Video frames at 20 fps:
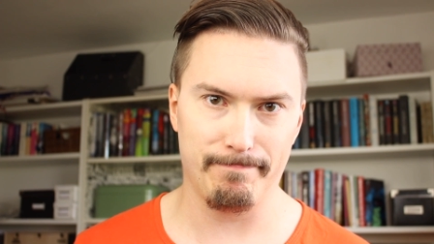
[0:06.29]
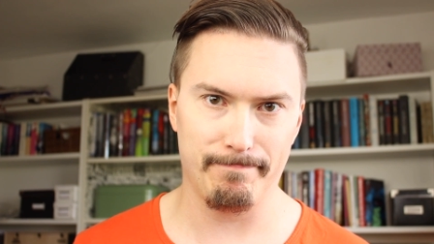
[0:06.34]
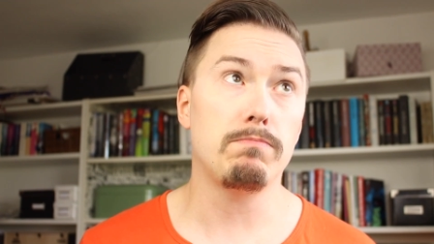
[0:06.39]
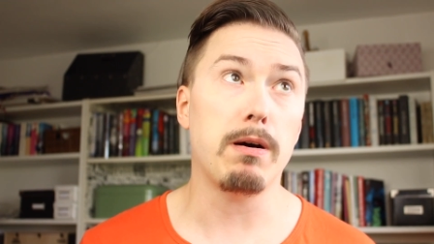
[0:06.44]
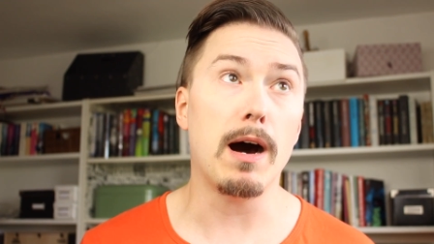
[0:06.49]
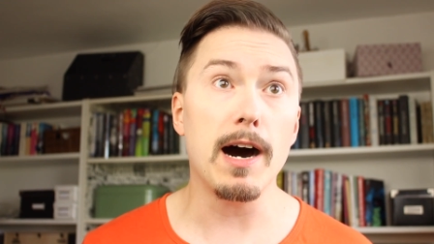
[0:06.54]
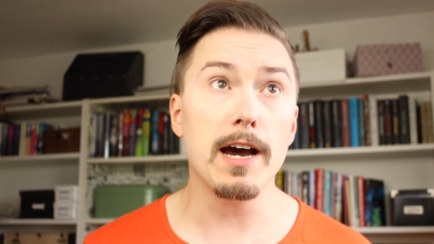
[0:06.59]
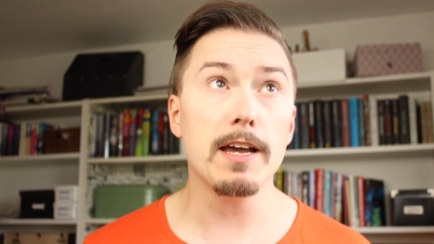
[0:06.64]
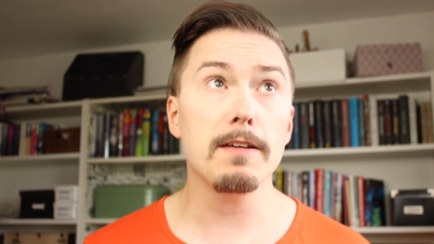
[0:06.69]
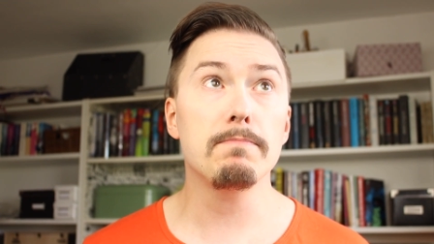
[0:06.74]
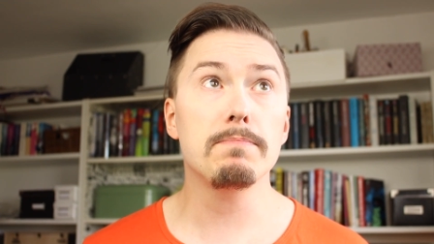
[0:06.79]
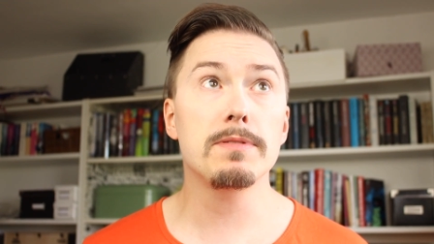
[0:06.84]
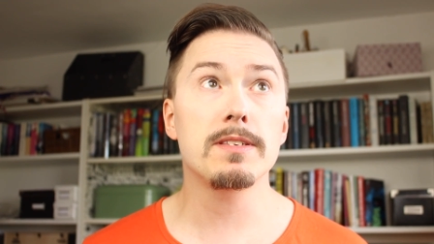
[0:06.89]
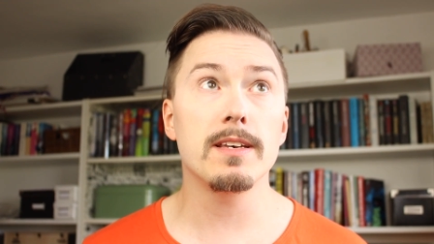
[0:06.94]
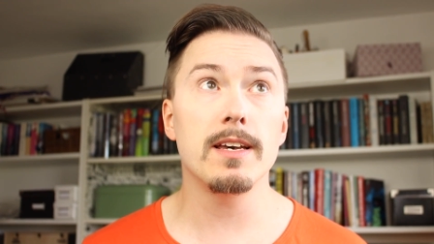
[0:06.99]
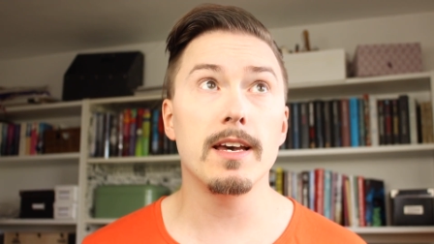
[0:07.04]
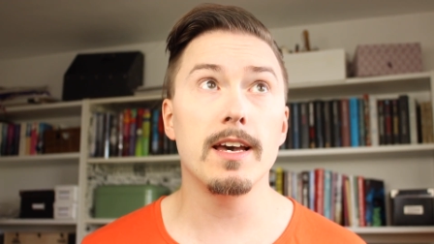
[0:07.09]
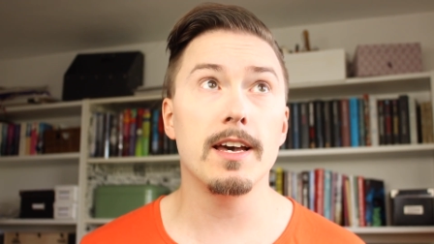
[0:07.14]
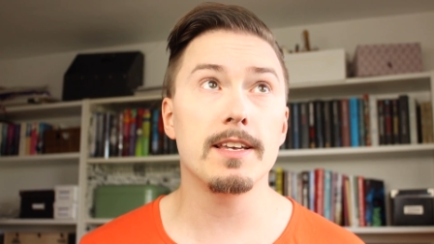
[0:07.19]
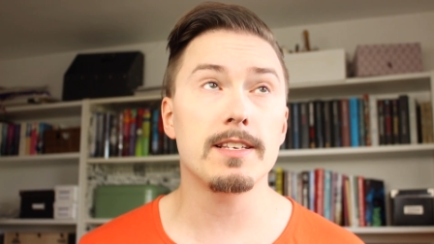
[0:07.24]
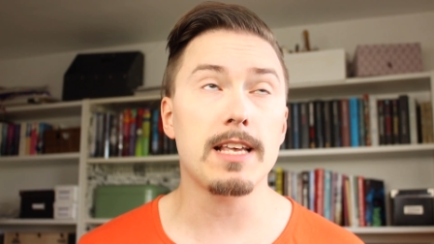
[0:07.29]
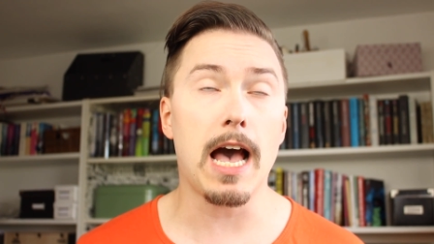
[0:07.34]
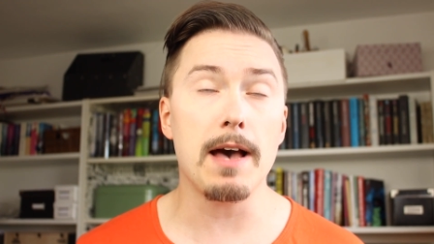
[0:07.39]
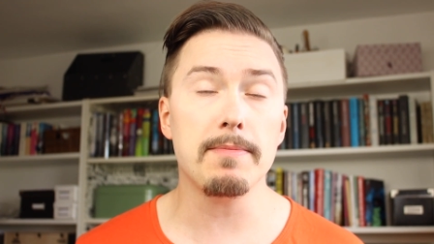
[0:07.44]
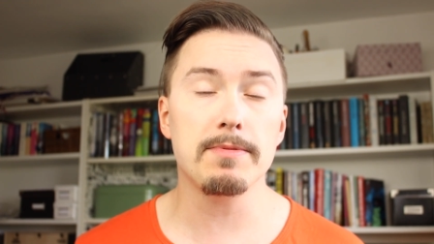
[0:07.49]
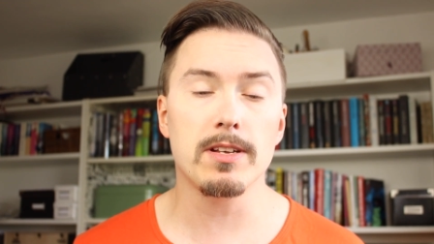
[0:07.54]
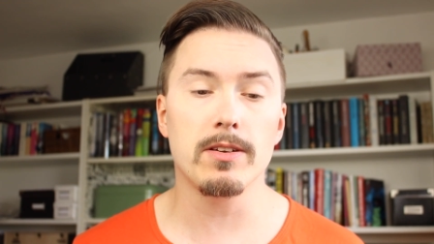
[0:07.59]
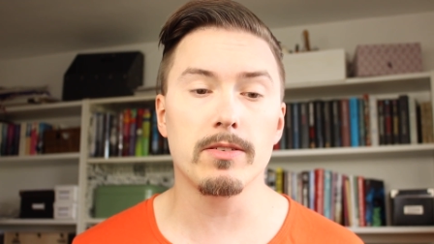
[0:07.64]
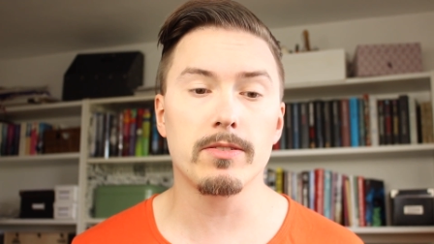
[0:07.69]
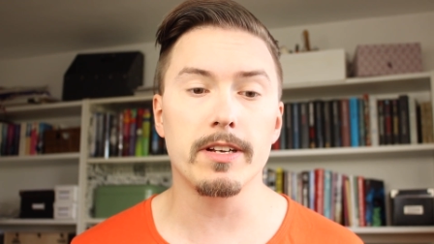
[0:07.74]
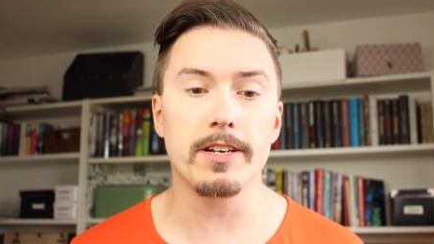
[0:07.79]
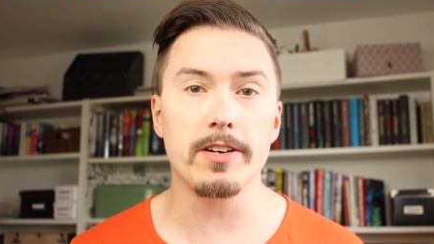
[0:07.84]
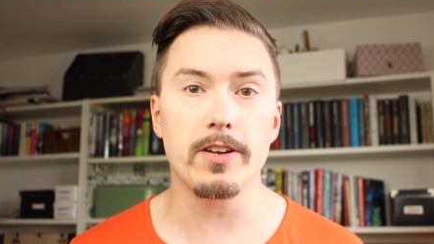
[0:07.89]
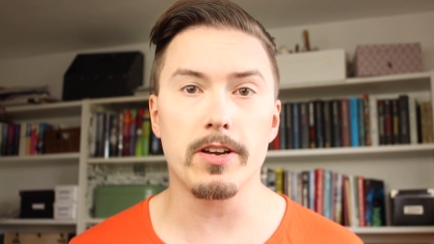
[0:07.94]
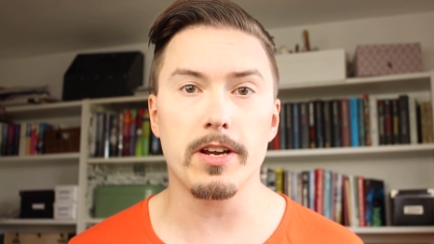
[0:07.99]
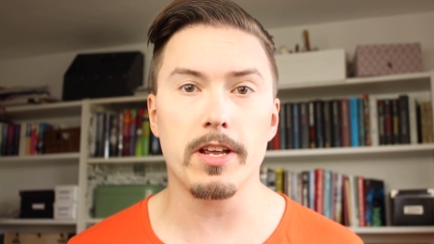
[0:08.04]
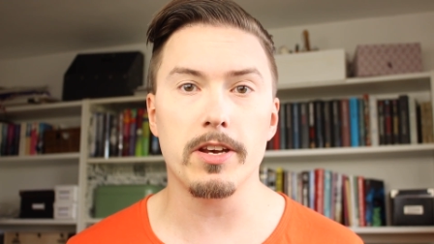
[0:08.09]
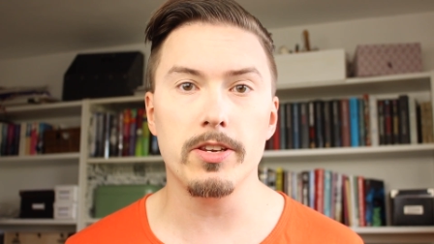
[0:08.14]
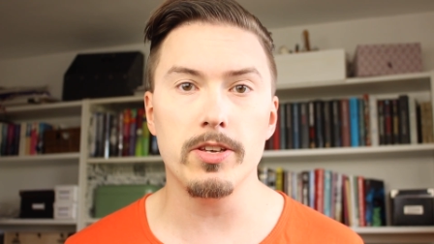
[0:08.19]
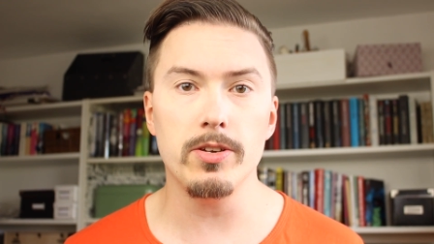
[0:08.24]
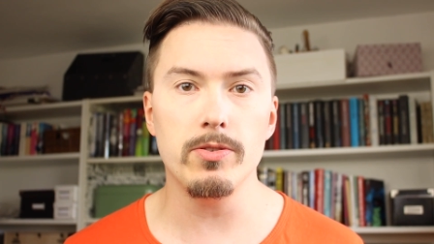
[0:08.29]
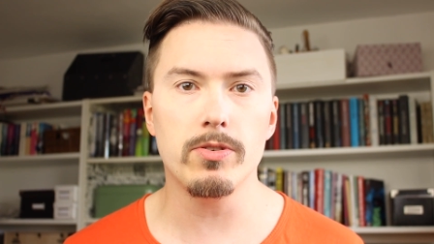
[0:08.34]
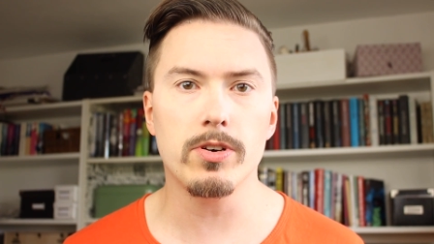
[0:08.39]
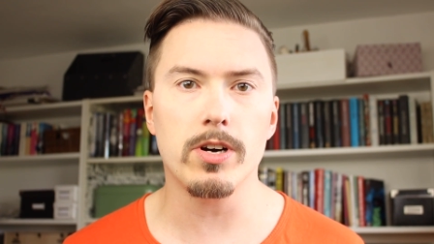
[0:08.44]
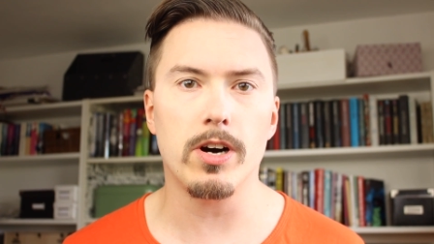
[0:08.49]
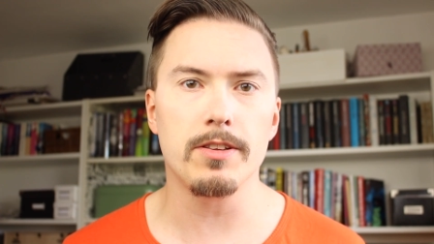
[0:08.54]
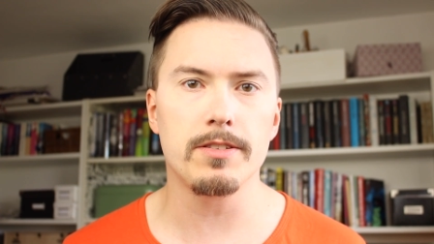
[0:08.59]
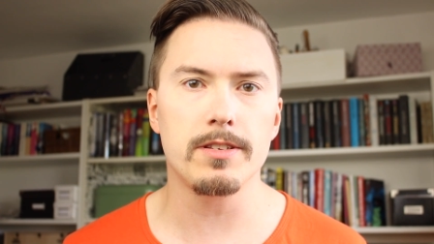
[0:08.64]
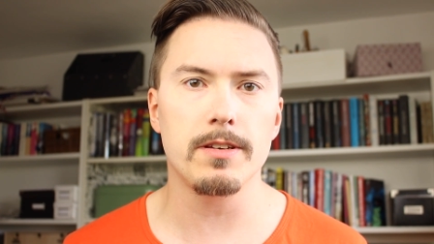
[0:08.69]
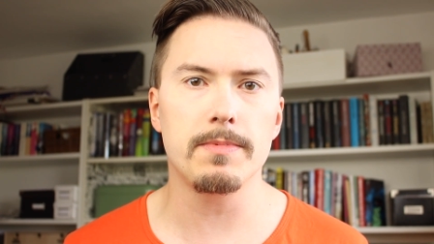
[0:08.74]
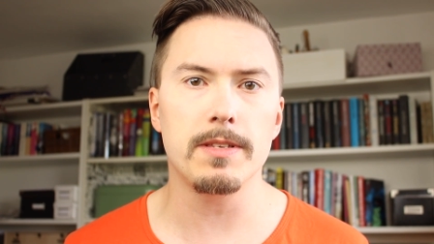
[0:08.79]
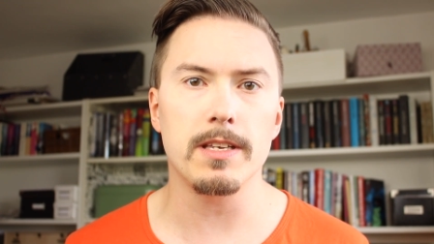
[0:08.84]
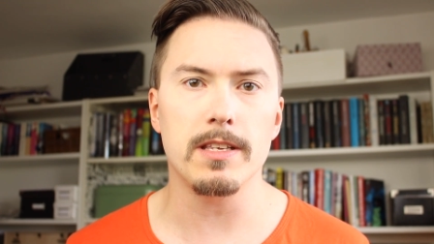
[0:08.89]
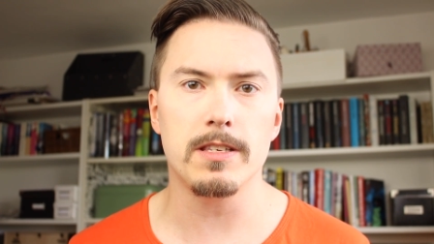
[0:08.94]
Pipes is absolutely not a new concept.